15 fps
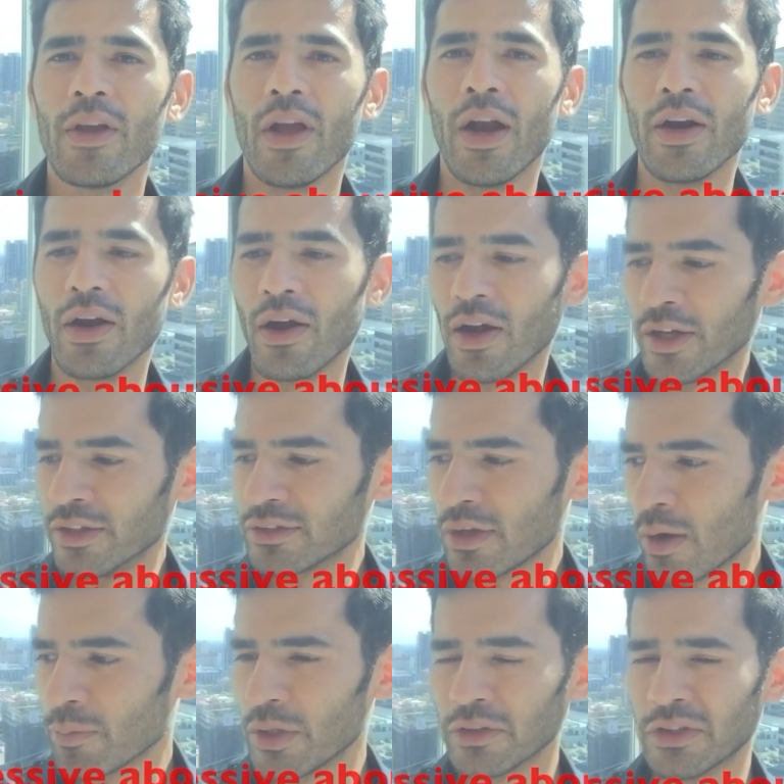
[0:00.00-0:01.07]
And his
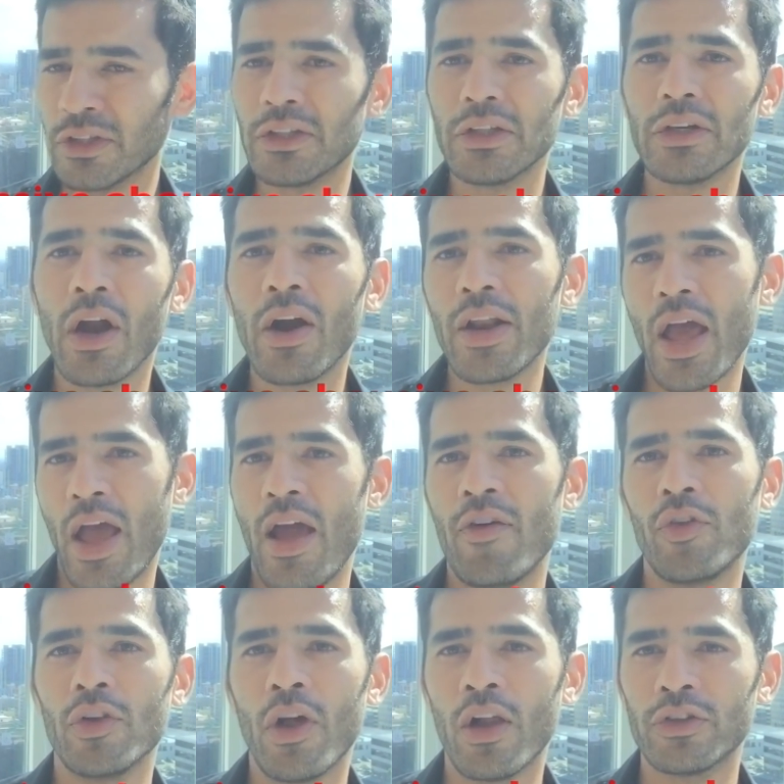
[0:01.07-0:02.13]
companies, he did not
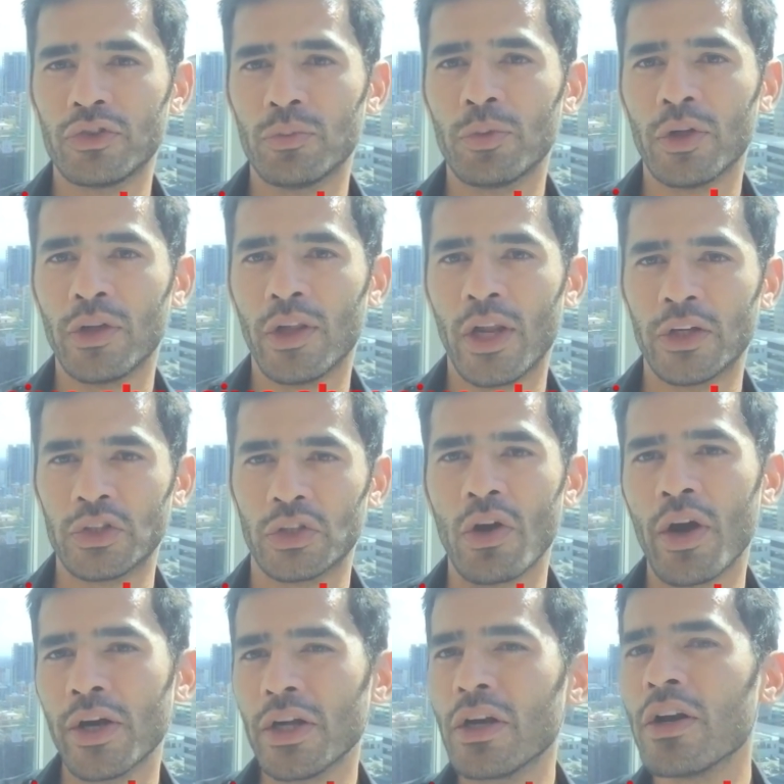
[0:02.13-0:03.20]
have the knowledge to build an electric
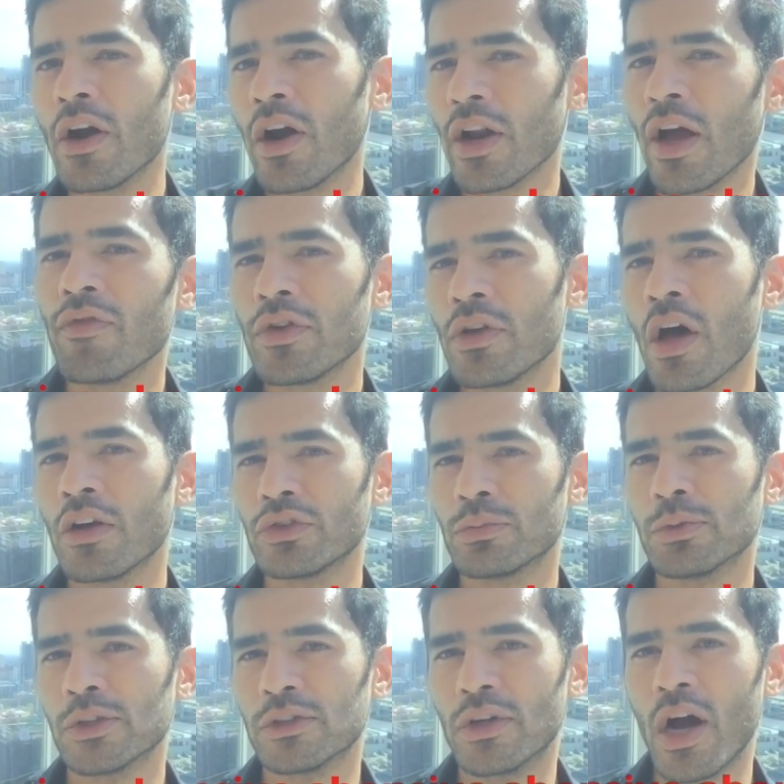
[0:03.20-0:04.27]
car. He did not have the knowledge
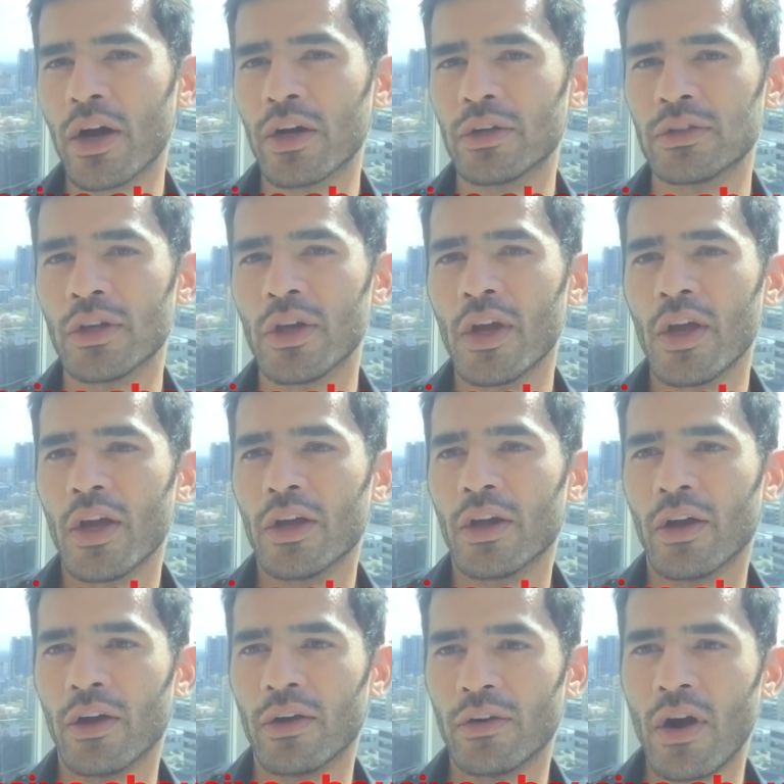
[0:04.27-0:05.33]
to build a
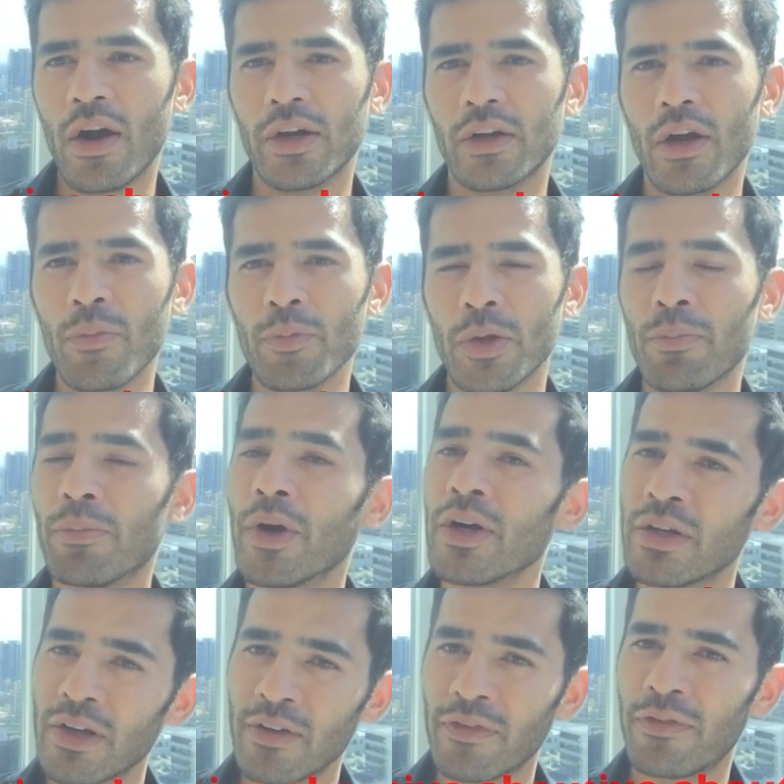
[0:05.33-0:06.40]
rocket company,
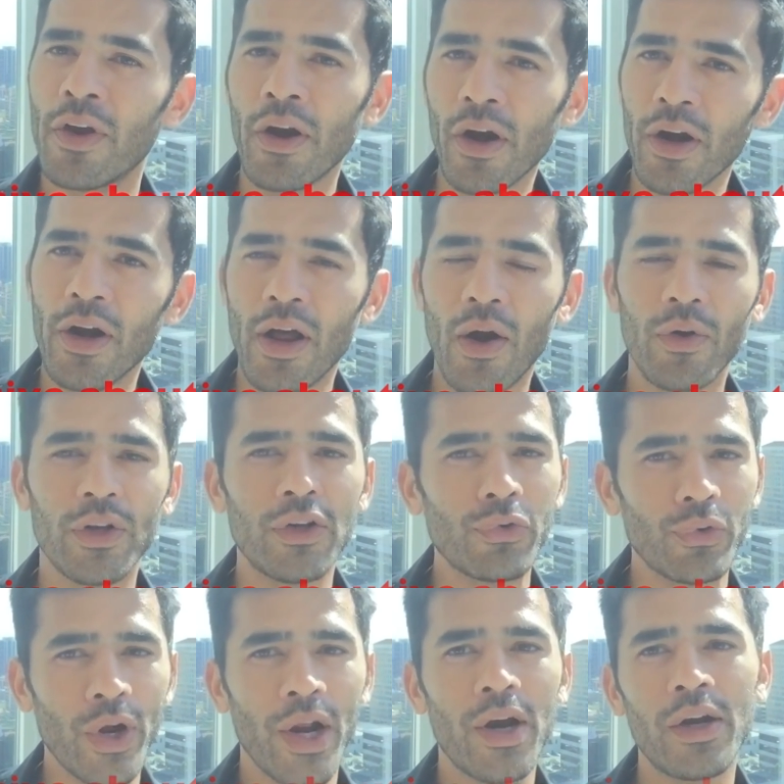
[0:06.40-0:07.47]
but he figured it out. He
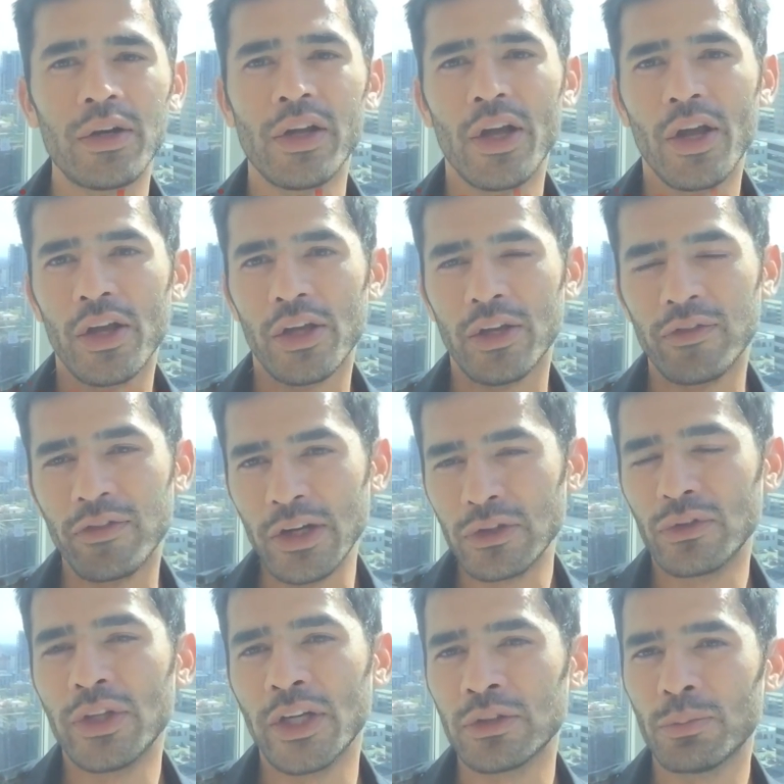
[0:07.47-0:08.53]
read it. He went
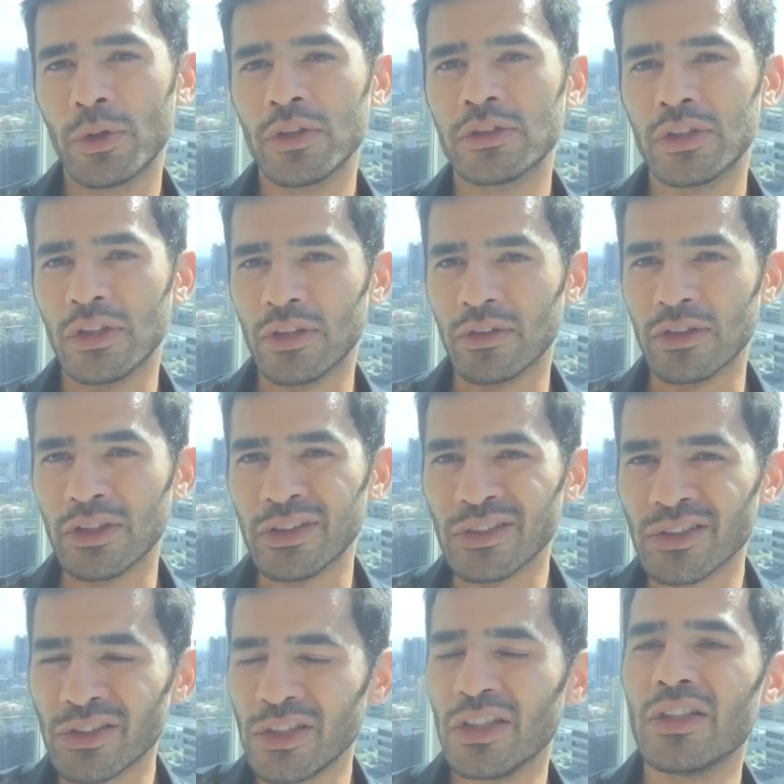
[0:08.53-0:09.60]
to the experts. He
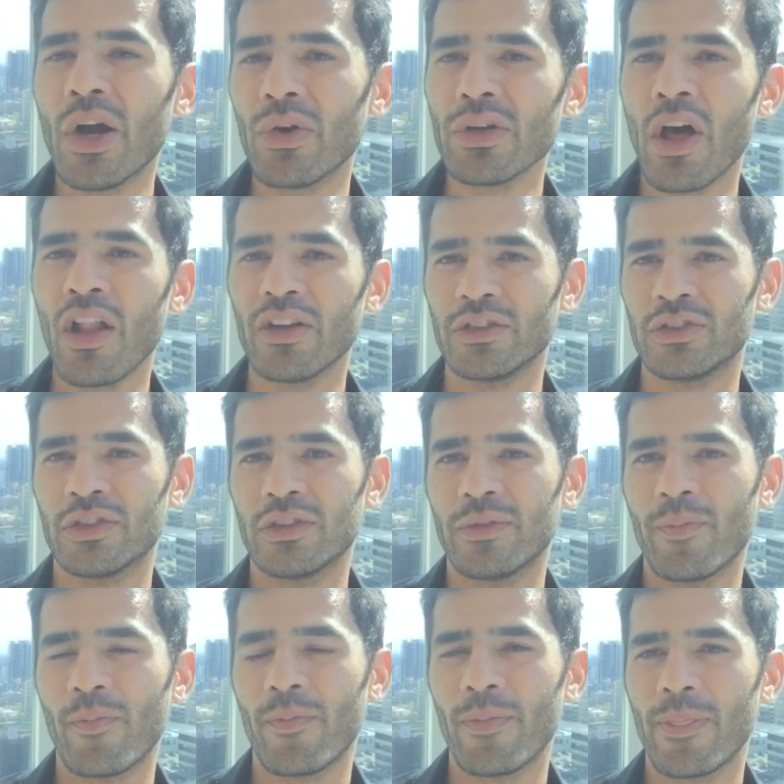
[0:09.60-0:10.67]
seeked out knowledge.
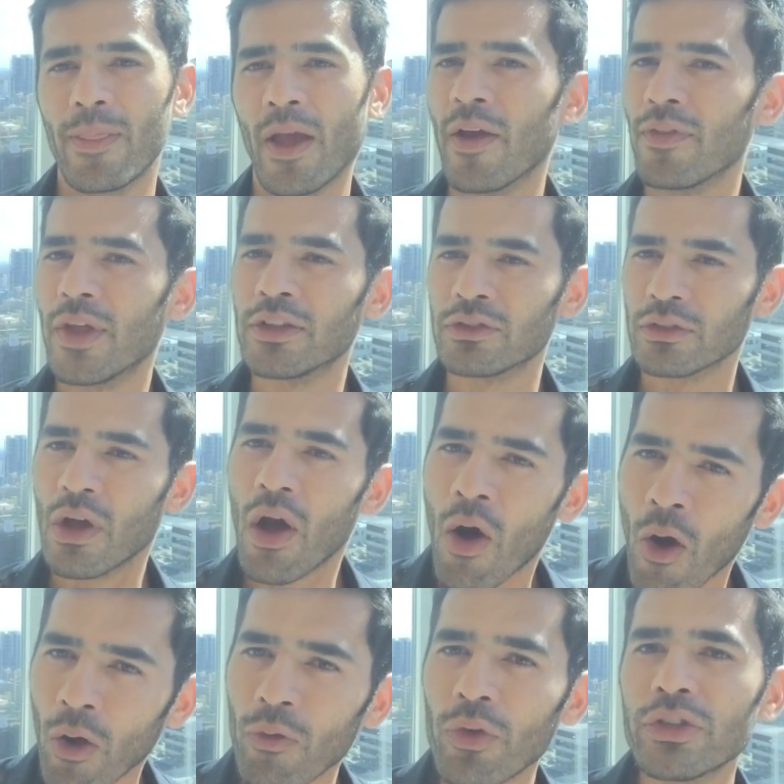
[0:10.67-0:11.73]
And that's
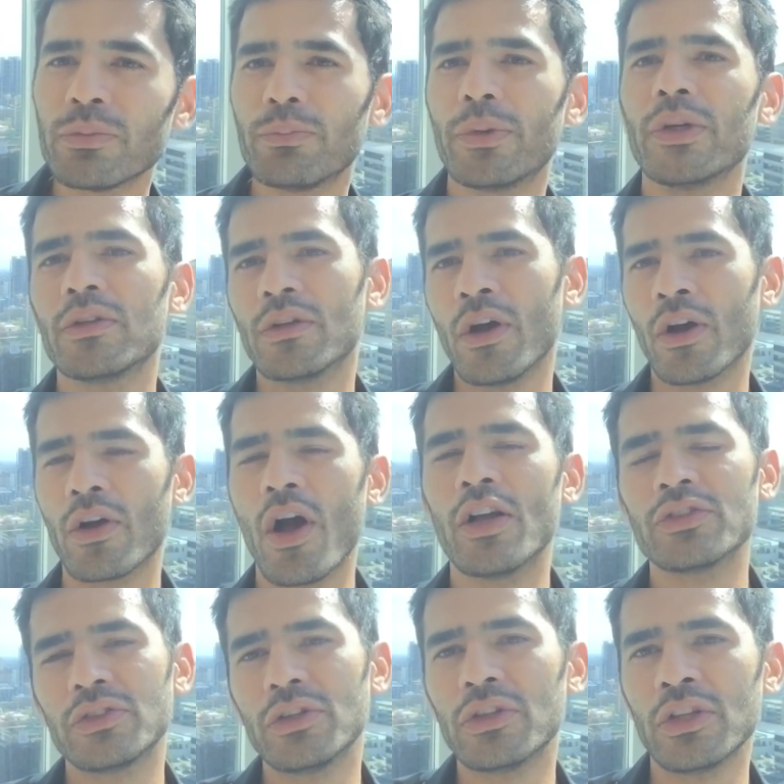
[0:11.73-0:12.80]
always been a
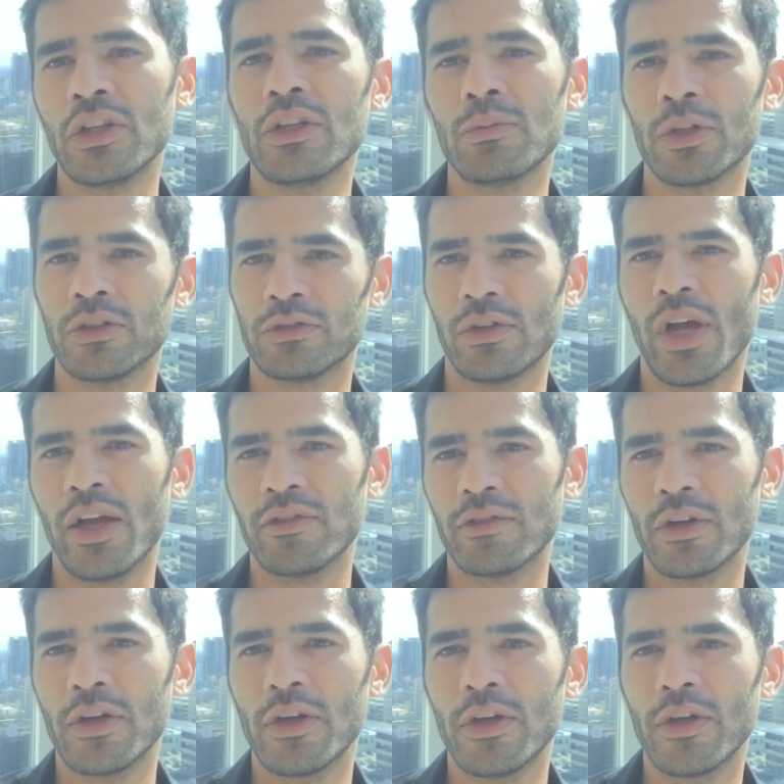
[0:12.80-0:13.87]
constant theme in his life.